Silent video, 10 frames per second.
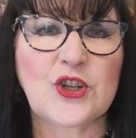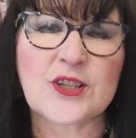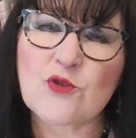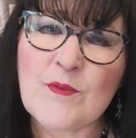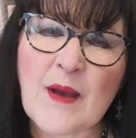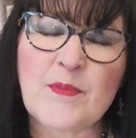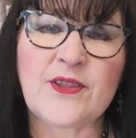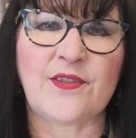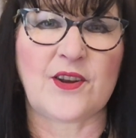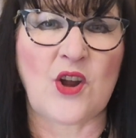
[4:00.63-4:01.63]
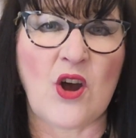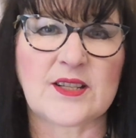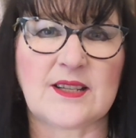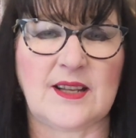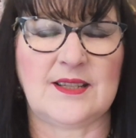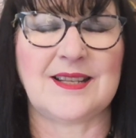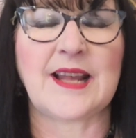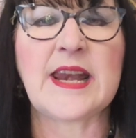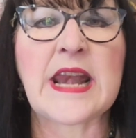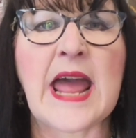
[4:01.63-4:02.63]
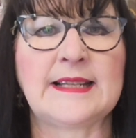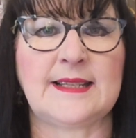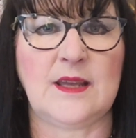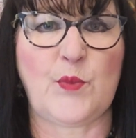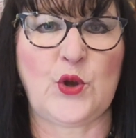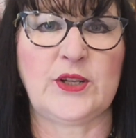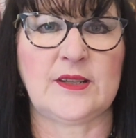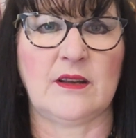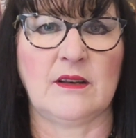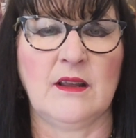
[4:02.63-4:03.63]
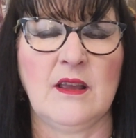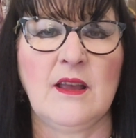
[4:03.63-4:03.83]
Just remember that the narcissist is a nasty person.